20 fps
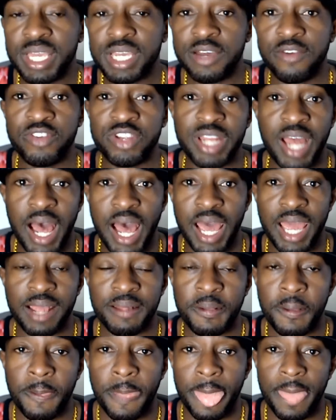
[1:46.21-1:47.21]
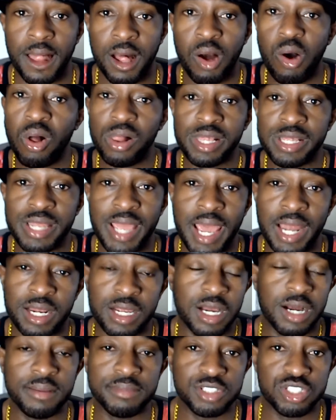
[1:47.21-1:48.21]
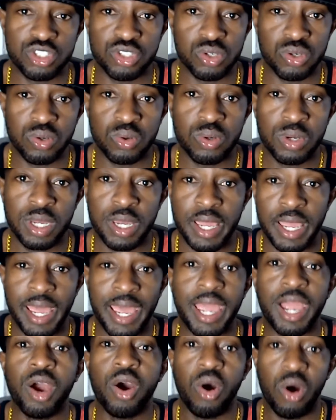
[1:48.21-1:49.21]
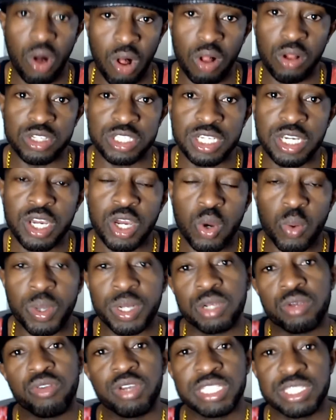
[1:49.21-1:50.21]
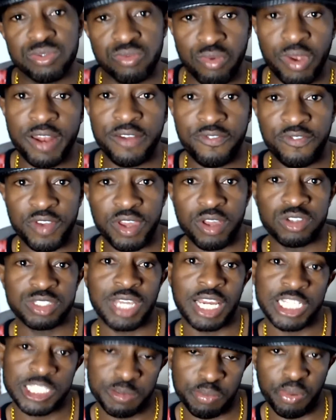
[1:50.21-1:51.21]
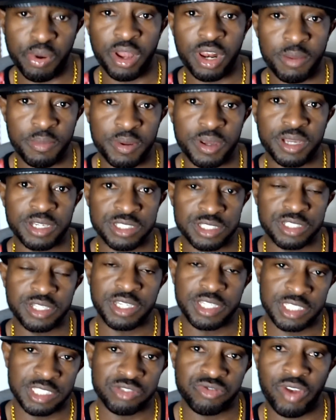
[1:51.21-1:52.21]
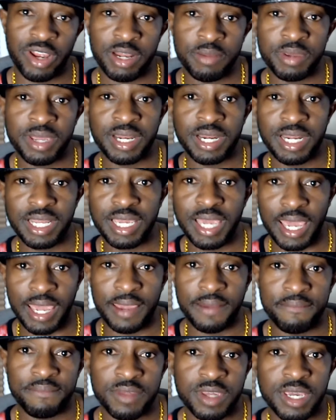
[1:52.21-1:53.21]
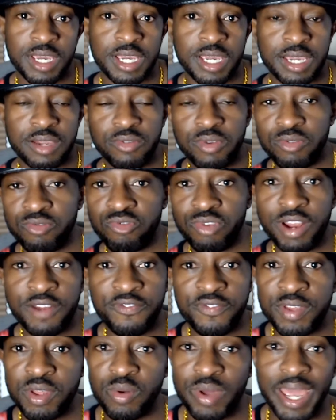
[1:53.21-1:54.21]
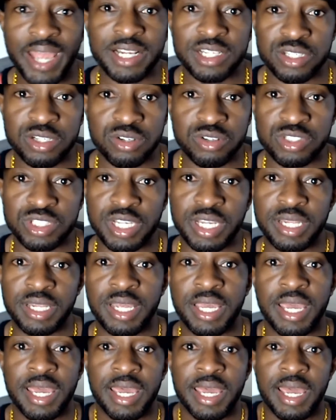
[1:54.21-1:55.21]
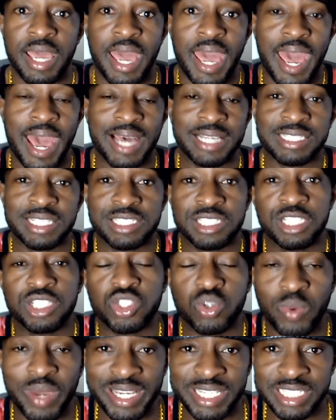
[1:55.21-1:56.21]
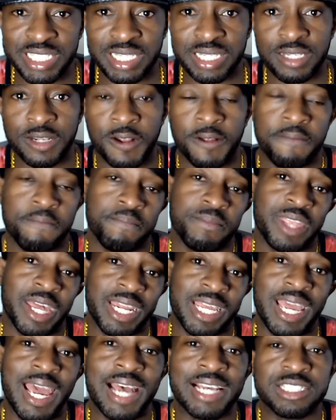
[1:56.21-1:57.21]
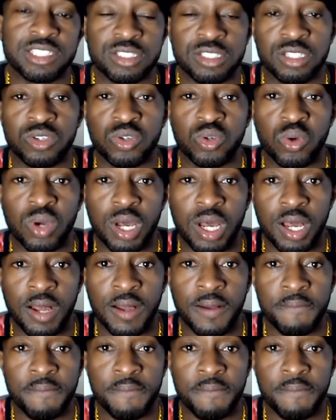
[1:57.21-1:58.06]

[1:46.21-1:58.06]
of an eye, all of that comes to a halt when Chris Redfield, not a spoiler because this is right at the beginning of the game, when Redfield enters and has a situation that he has to,